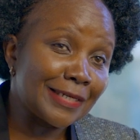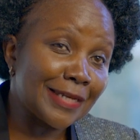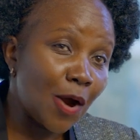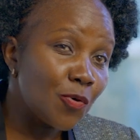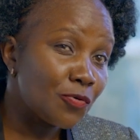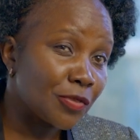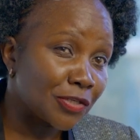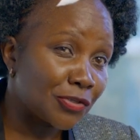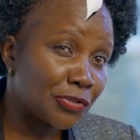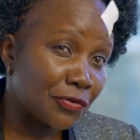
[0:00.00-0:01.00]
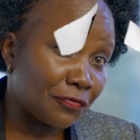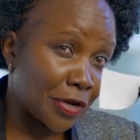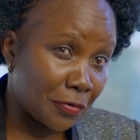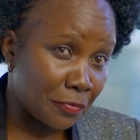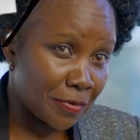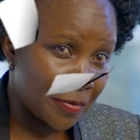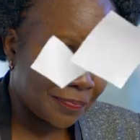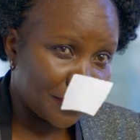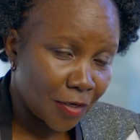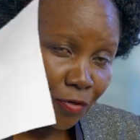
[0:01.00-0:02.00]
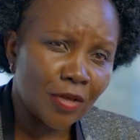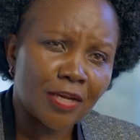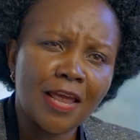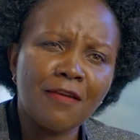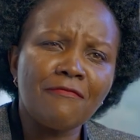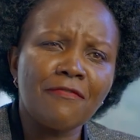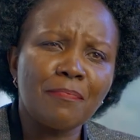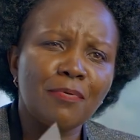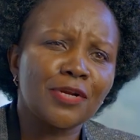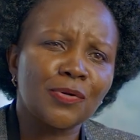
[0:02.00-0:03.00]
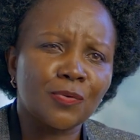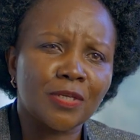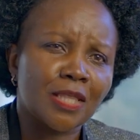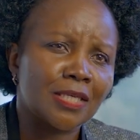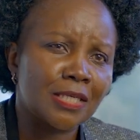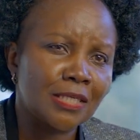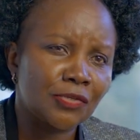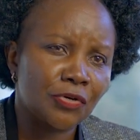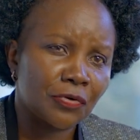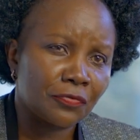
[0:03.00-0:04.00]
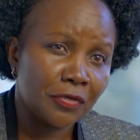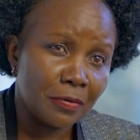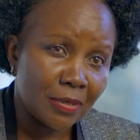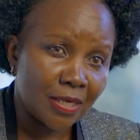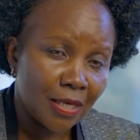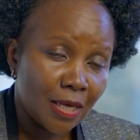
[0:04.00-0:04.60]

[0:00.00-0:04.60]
down to the streets of Nairobi so that everybody knows that there's this strain of TB